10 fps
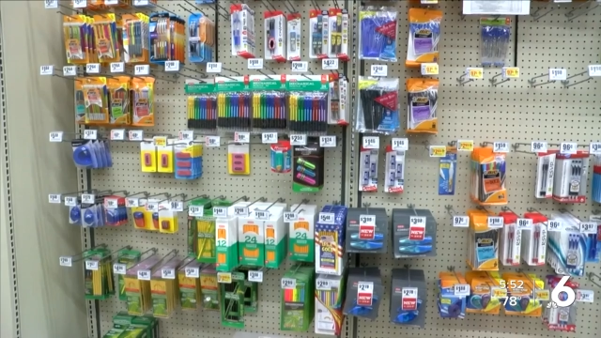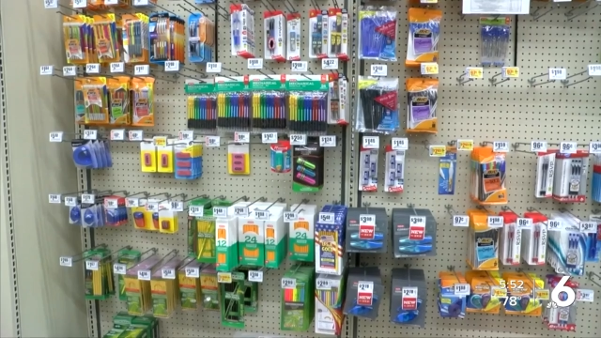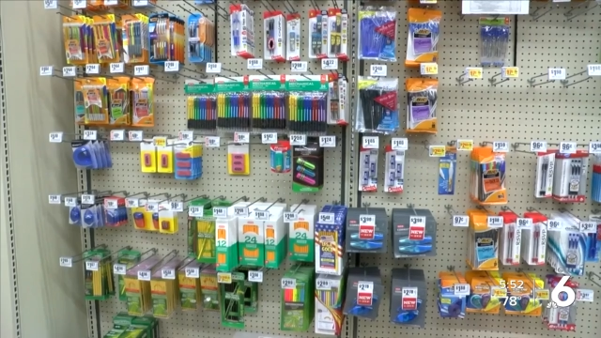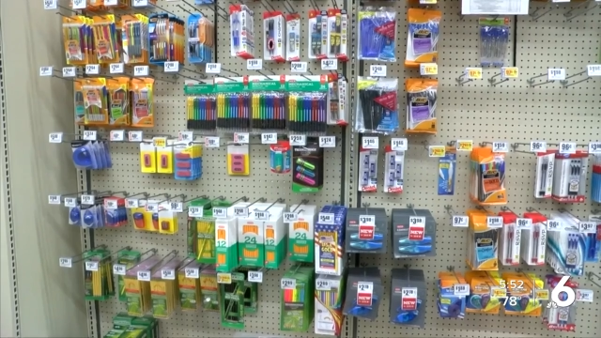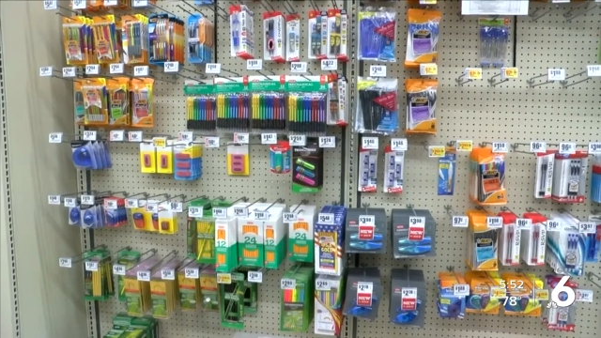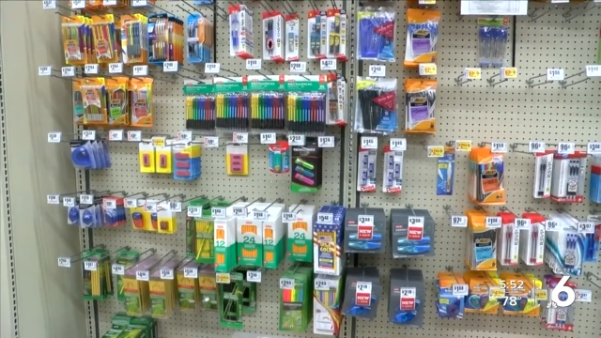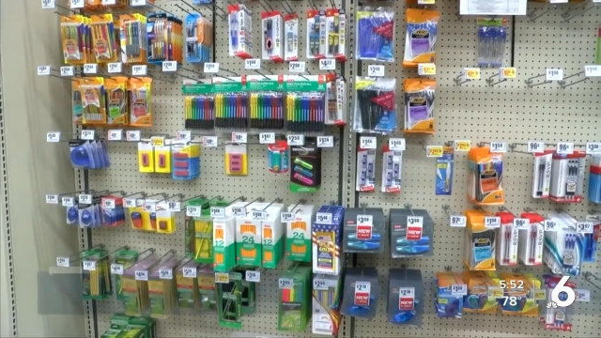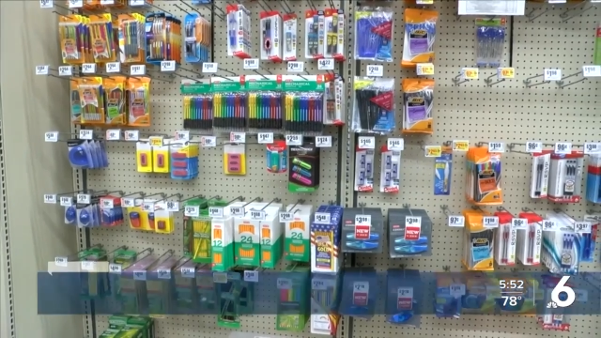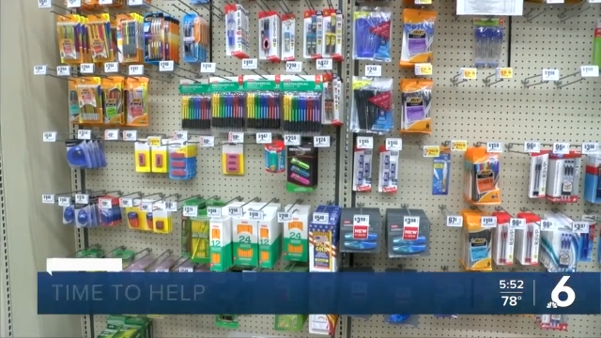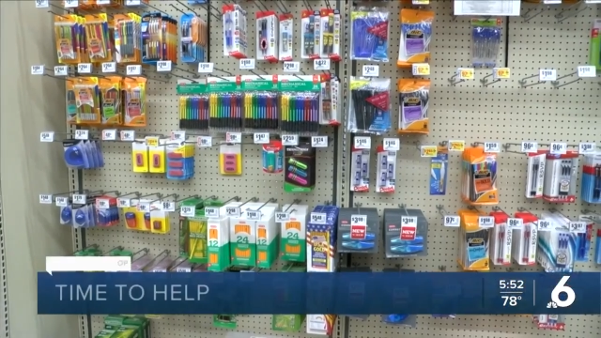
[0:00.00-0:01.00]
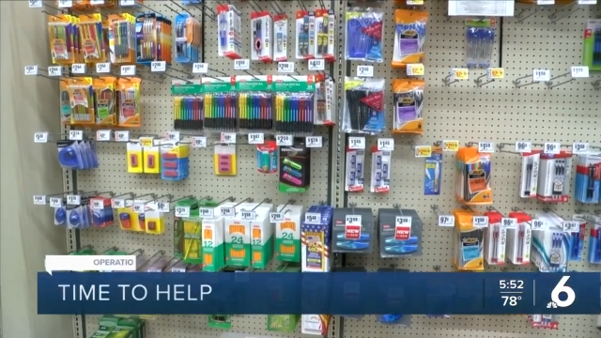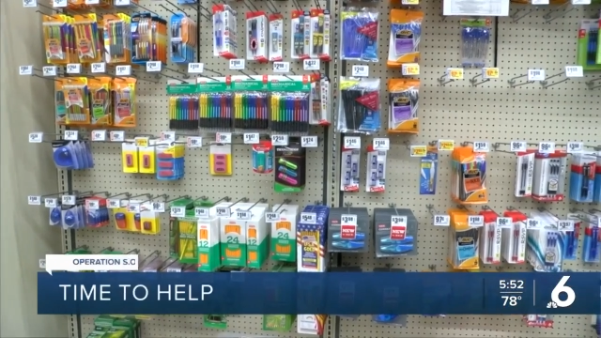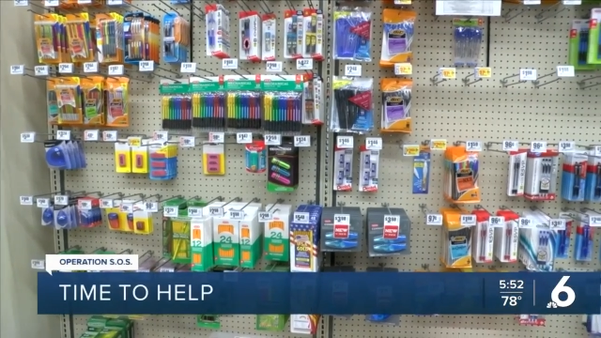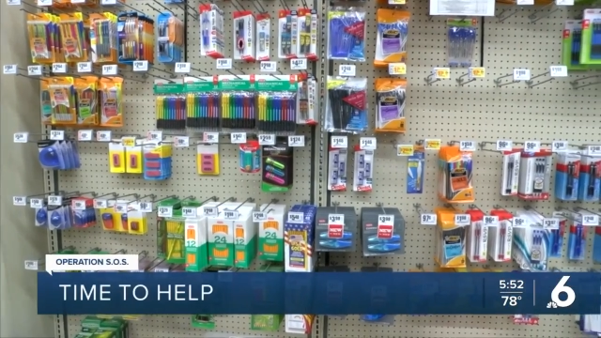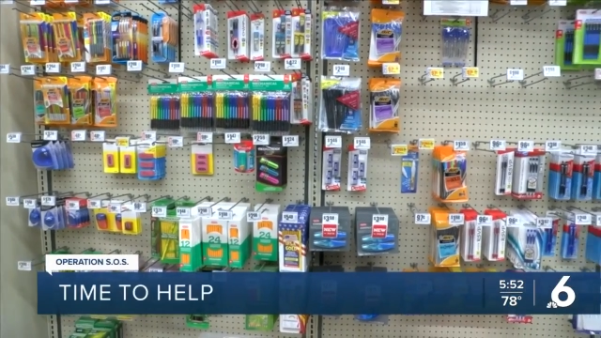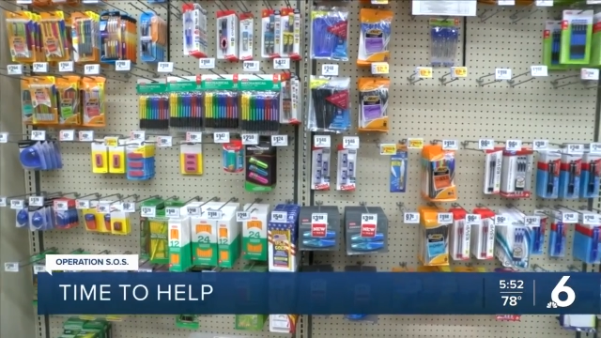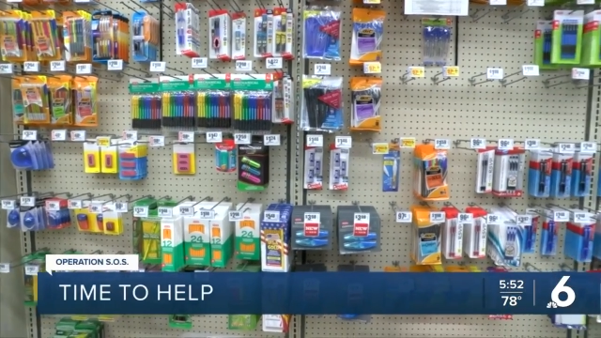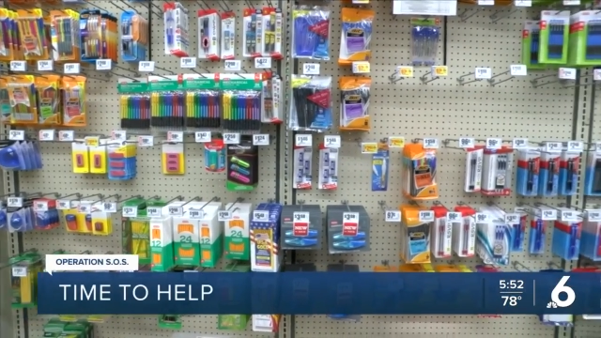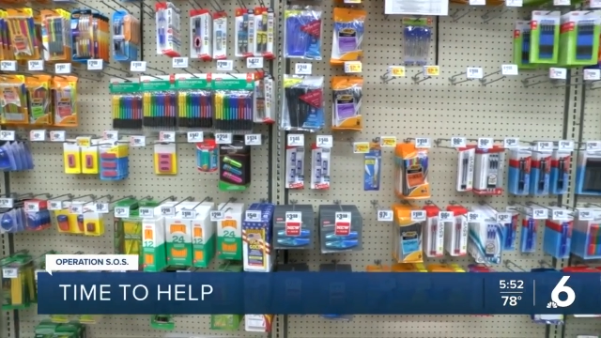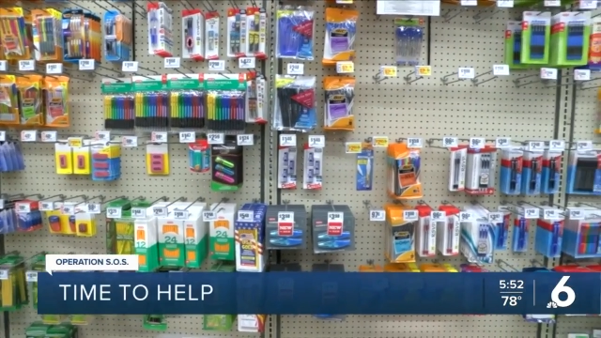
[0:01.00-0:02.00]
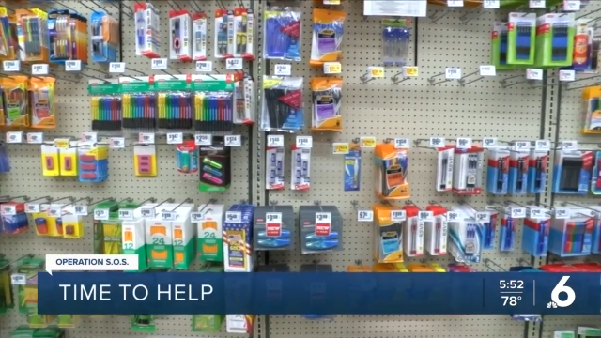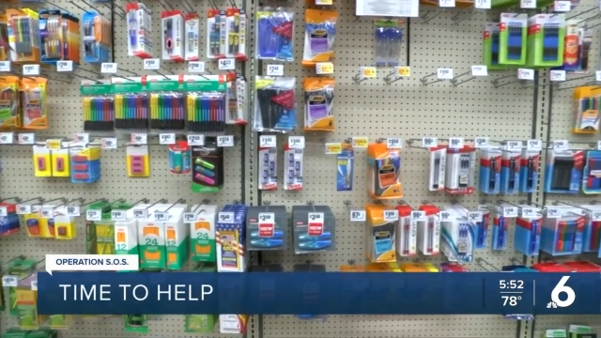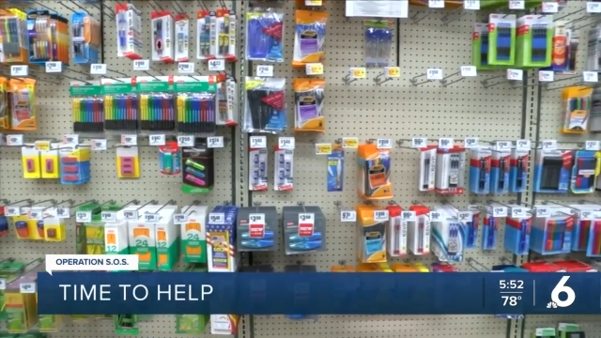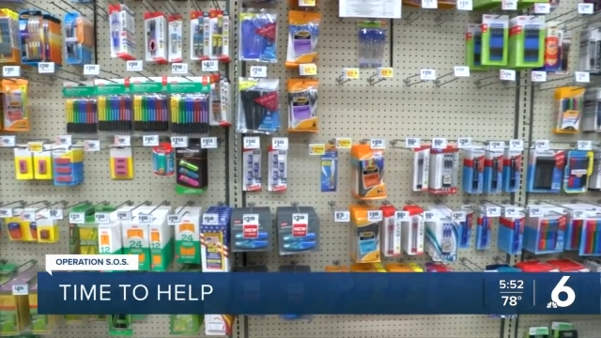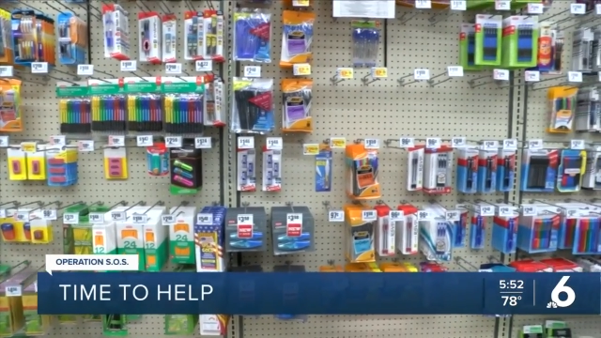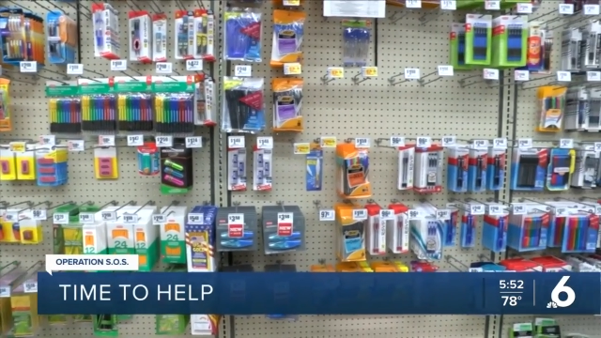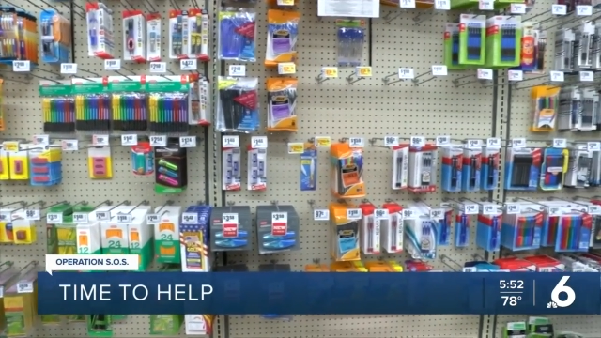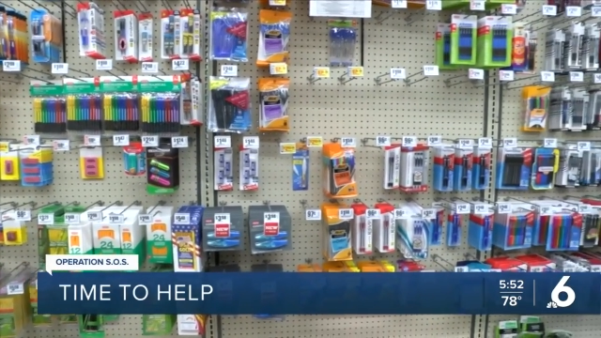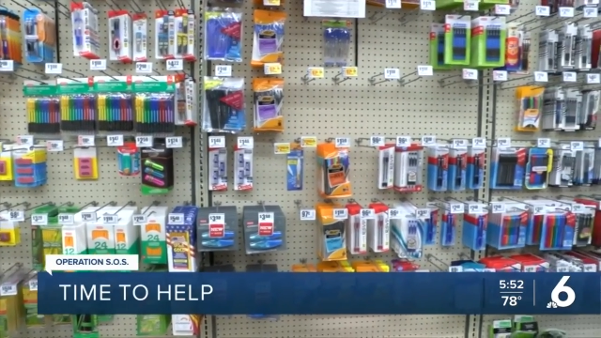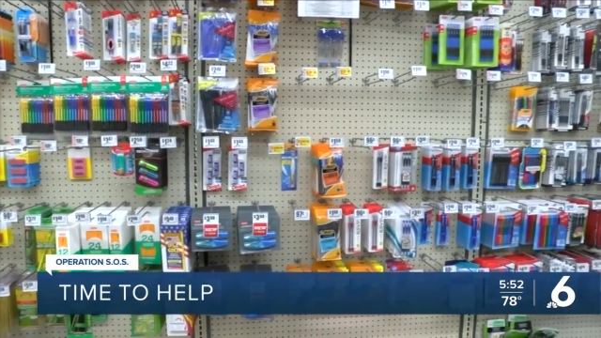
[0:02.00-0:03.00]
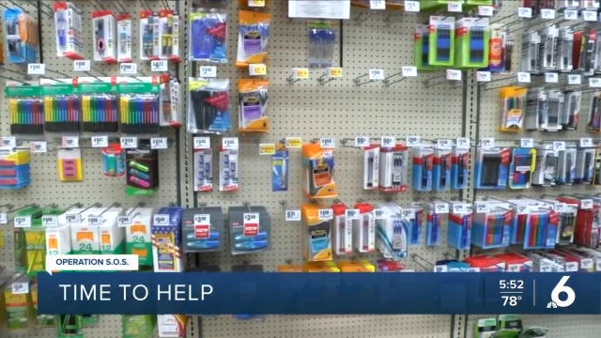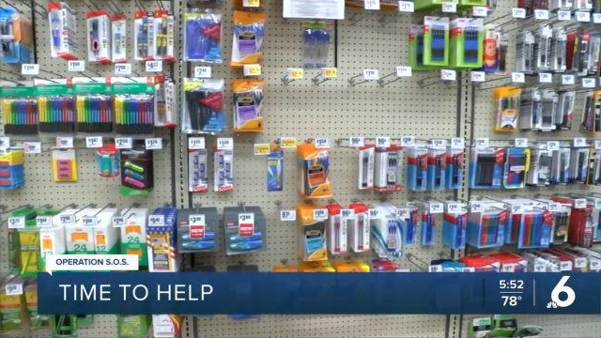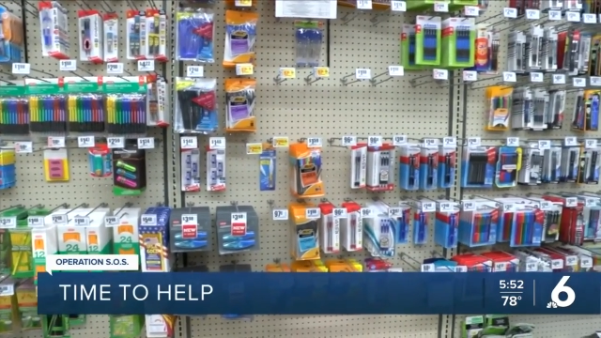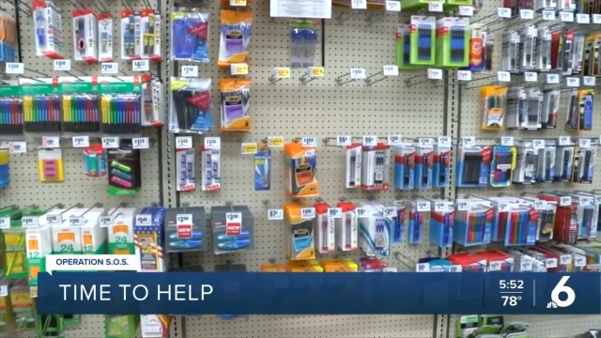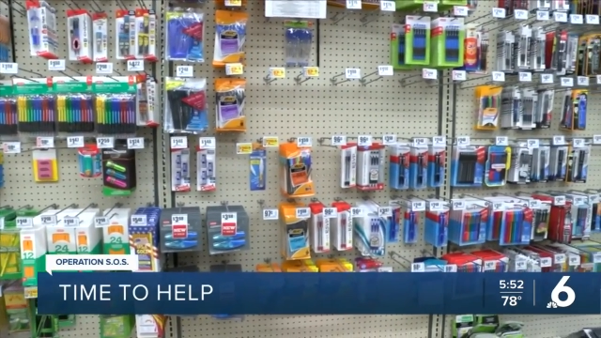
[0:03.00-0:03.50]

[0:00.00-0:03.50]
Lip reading: [unreadable: no face in view]